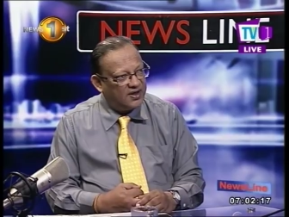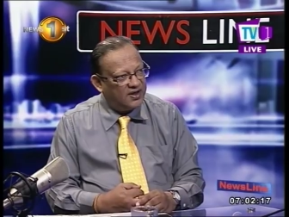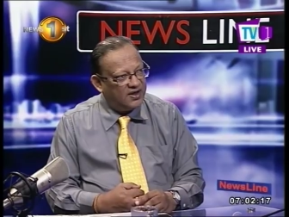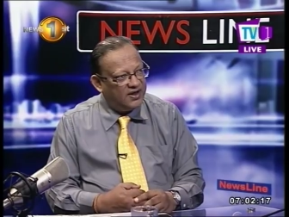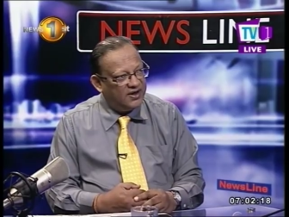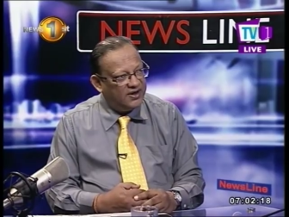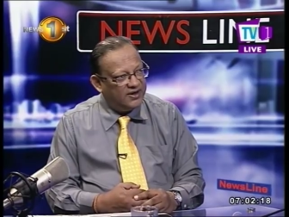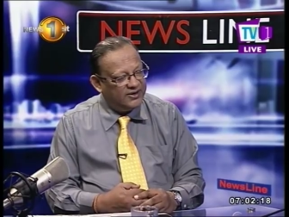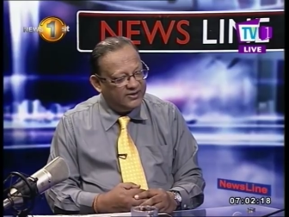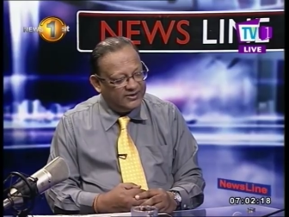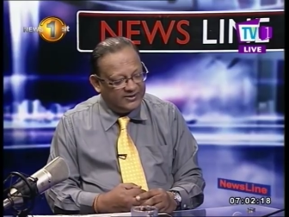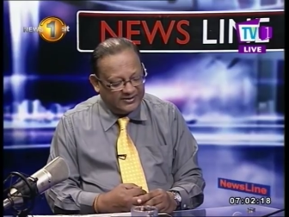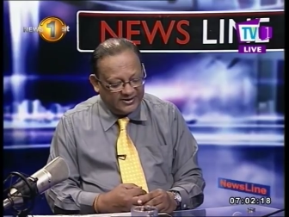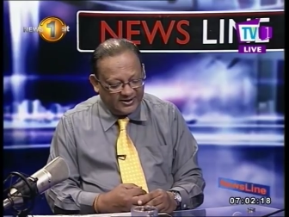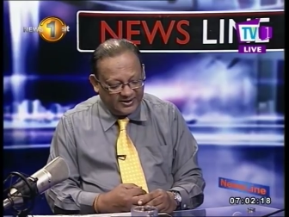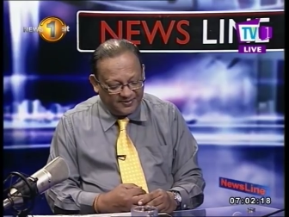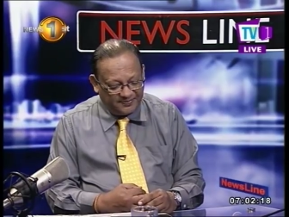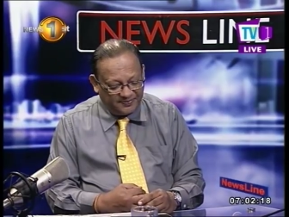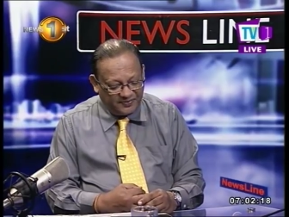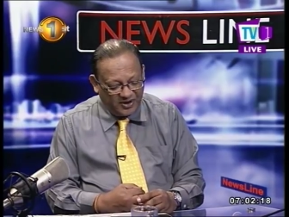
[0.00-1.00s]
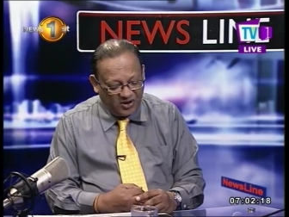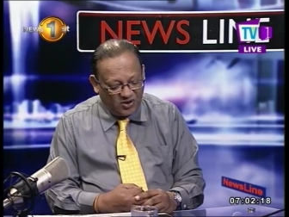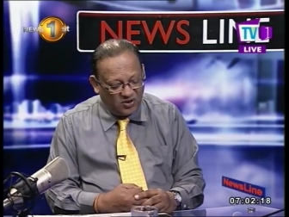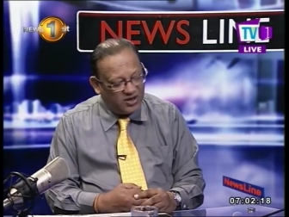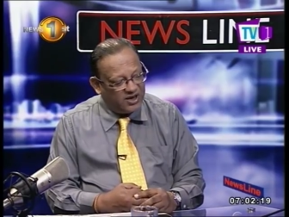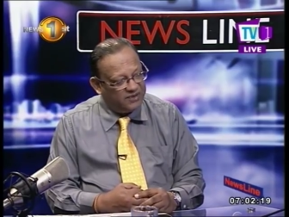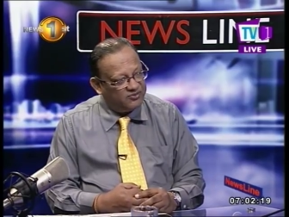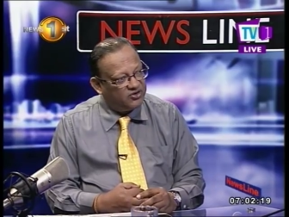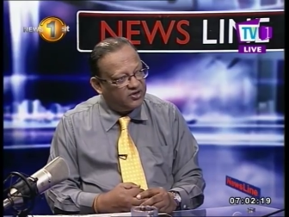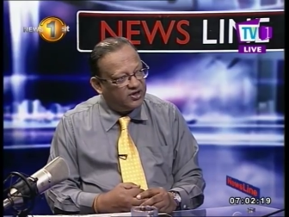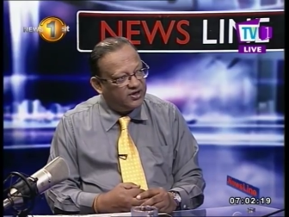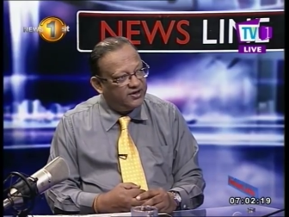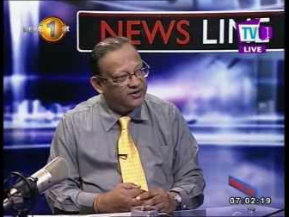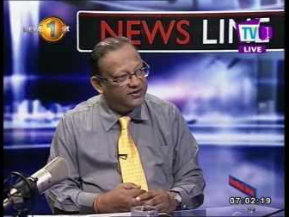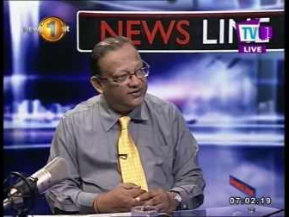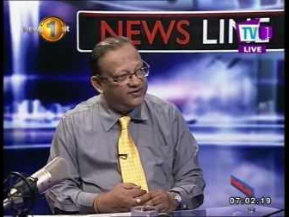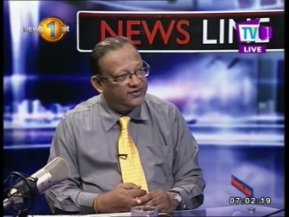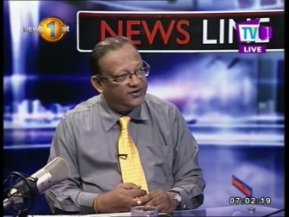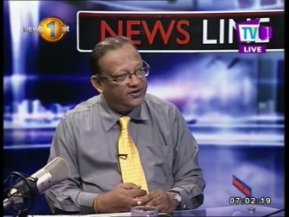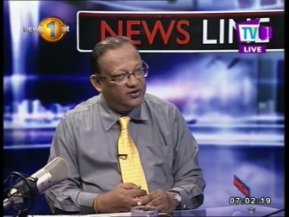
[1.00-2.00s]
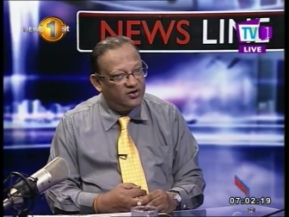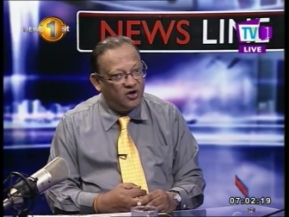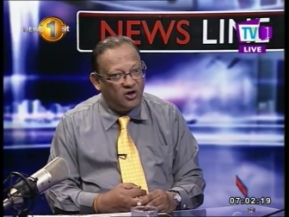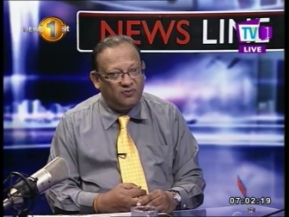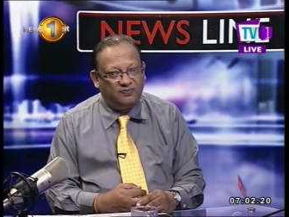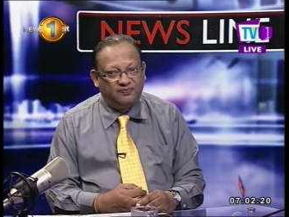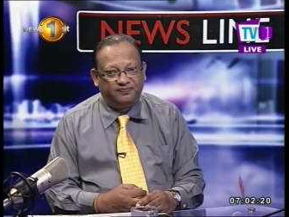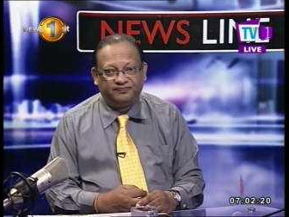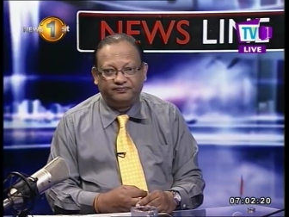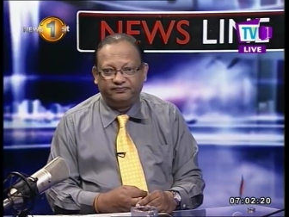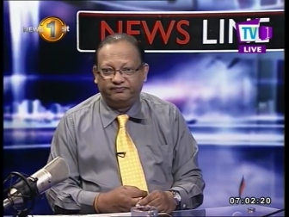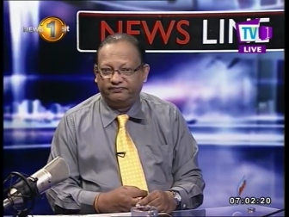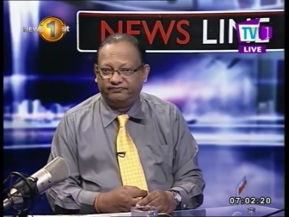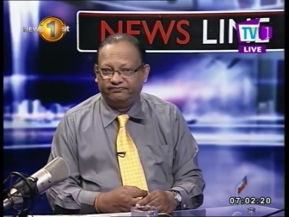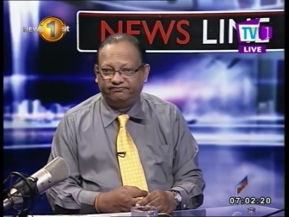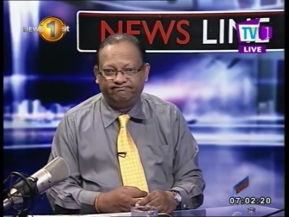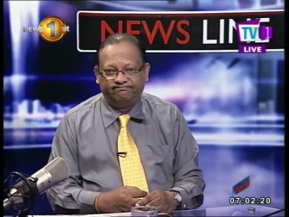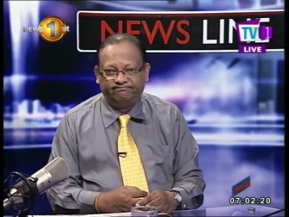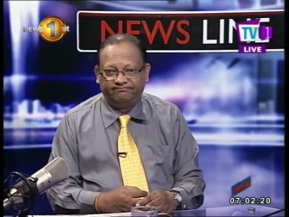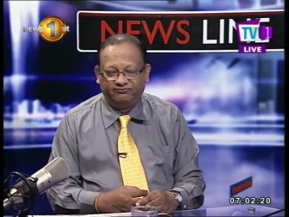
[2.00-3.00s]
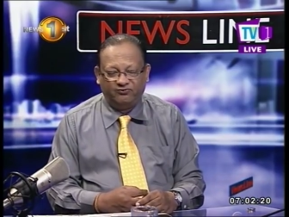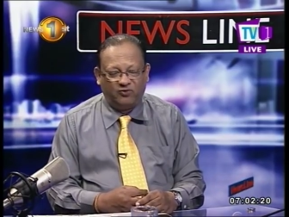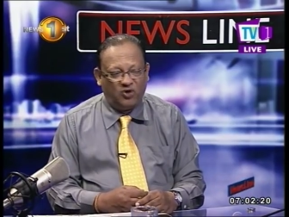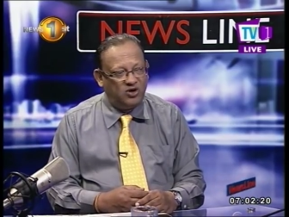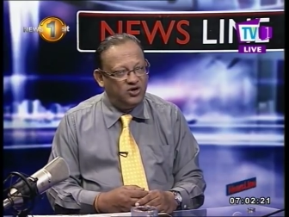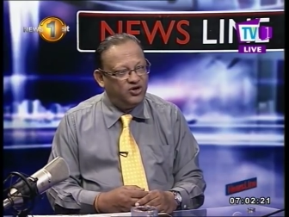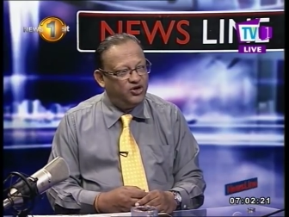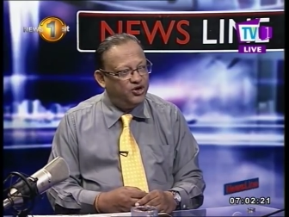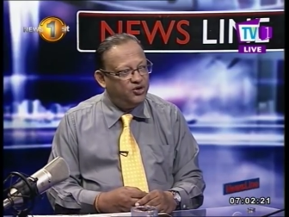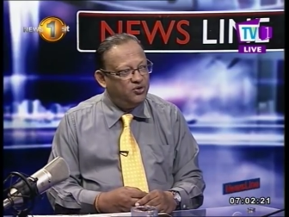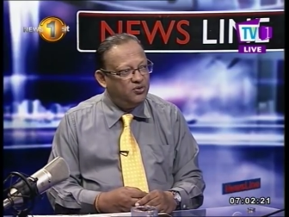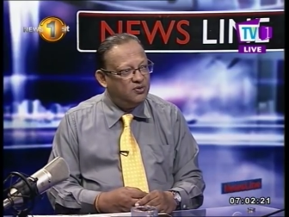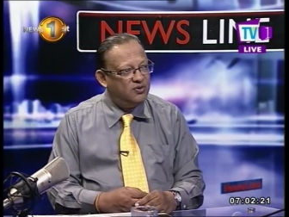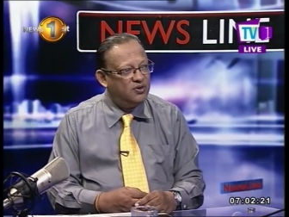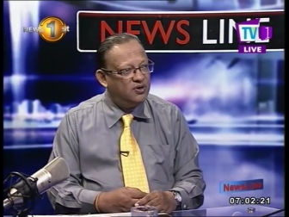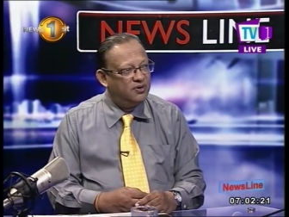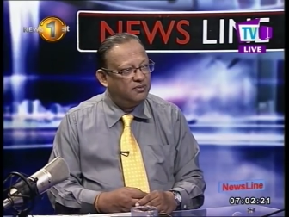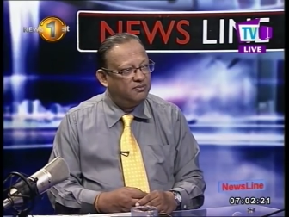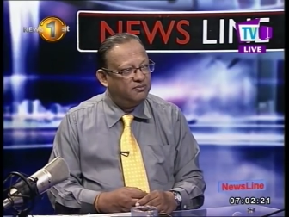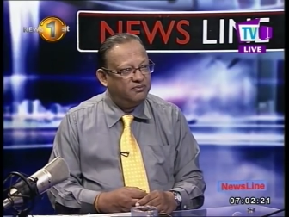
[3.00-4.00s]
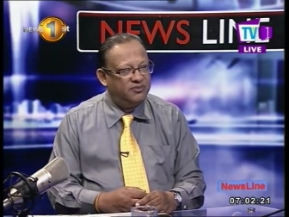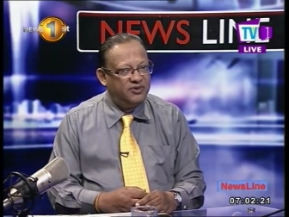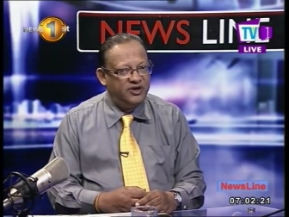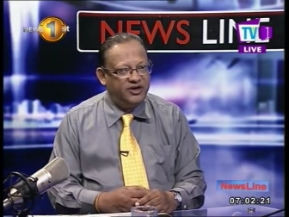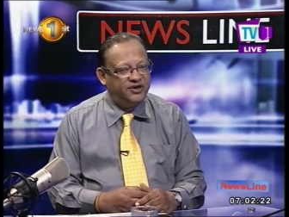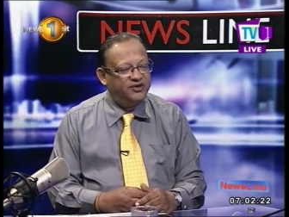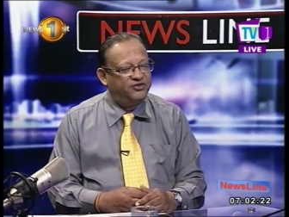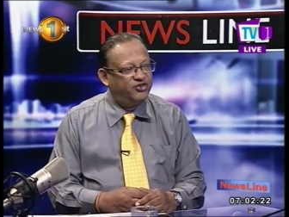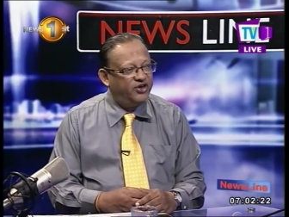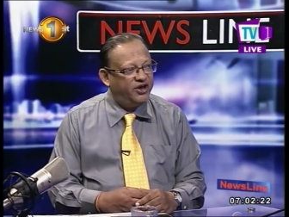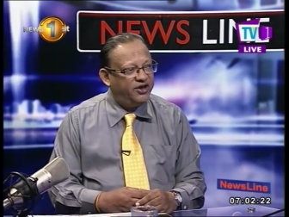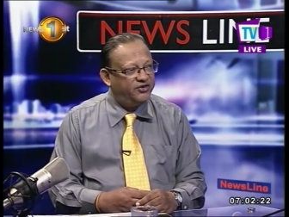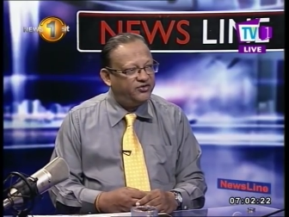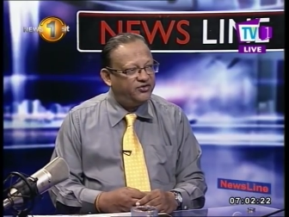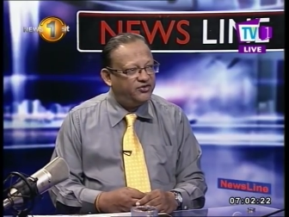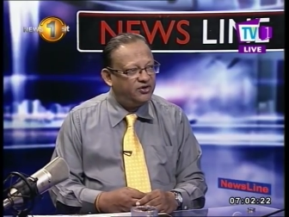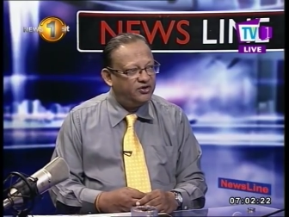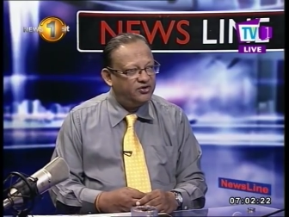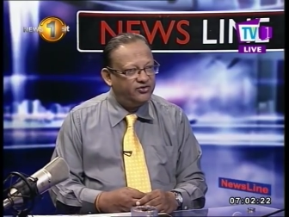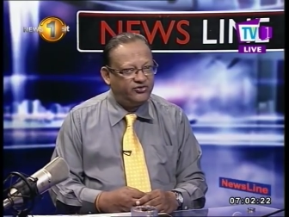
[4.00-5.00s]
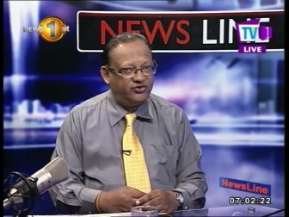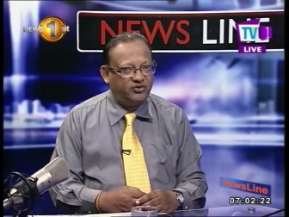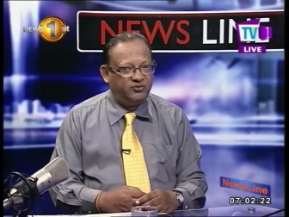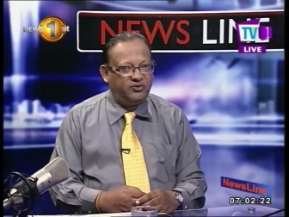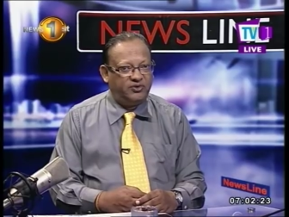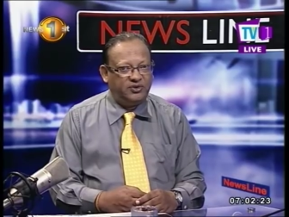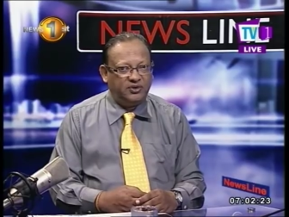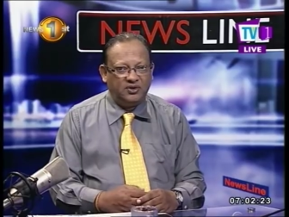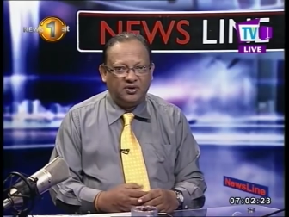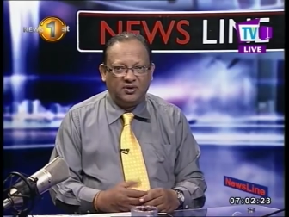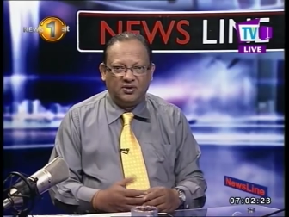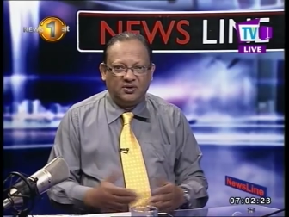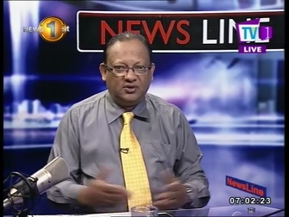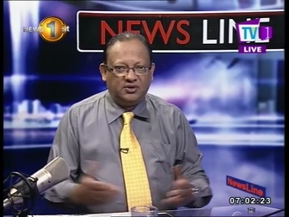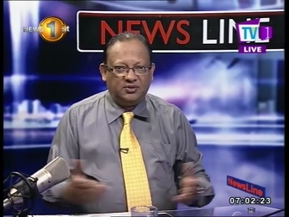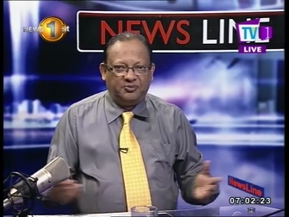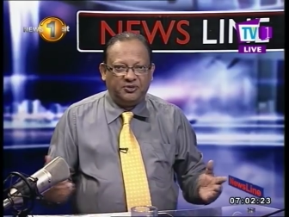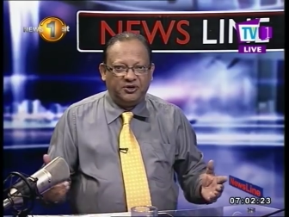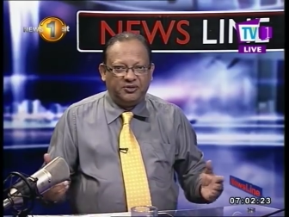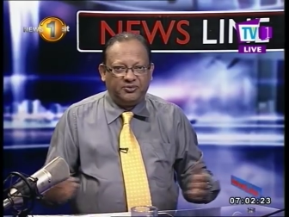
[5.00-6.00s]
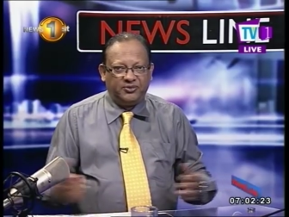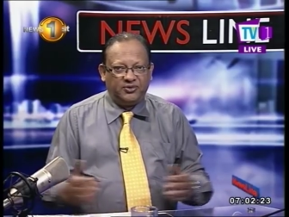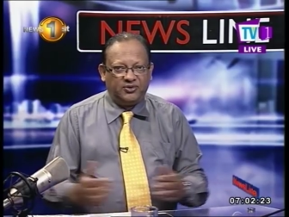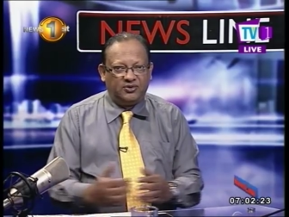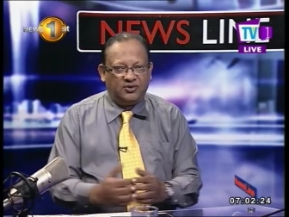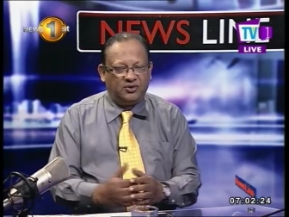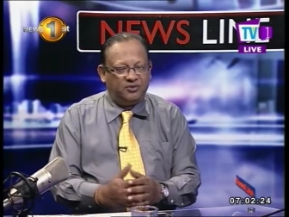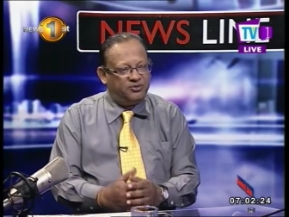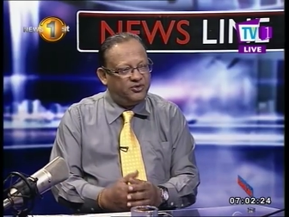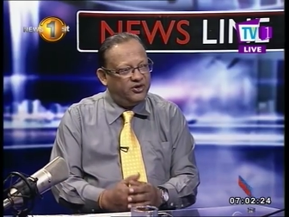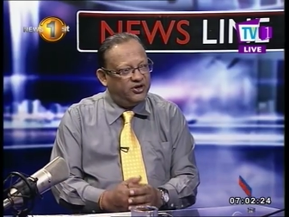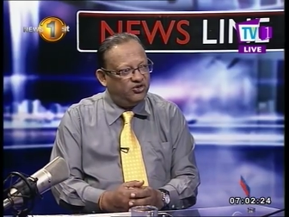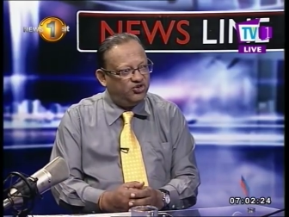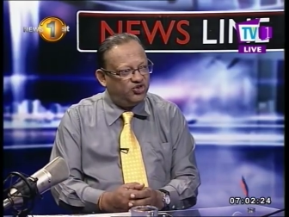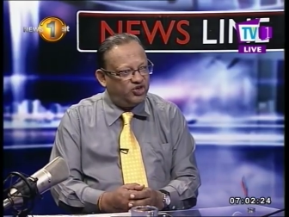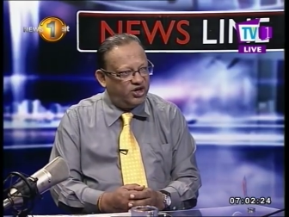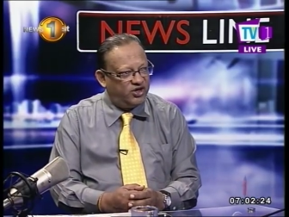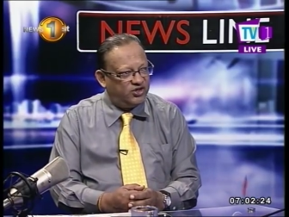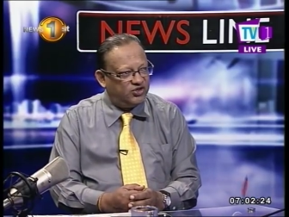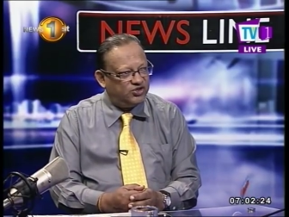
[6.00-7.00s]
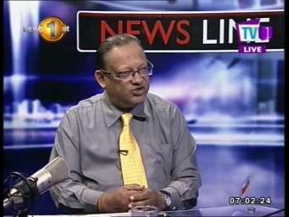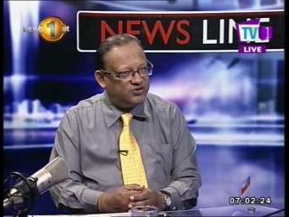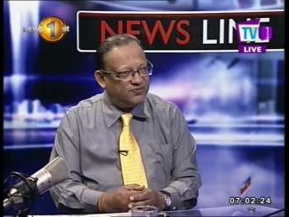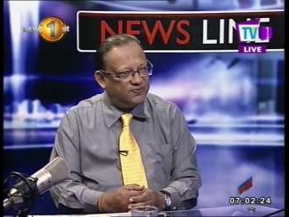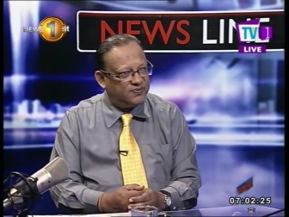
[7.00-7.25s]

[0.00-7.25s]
And uh, they all came together and said, no, won't do needed change. So the people obtained change.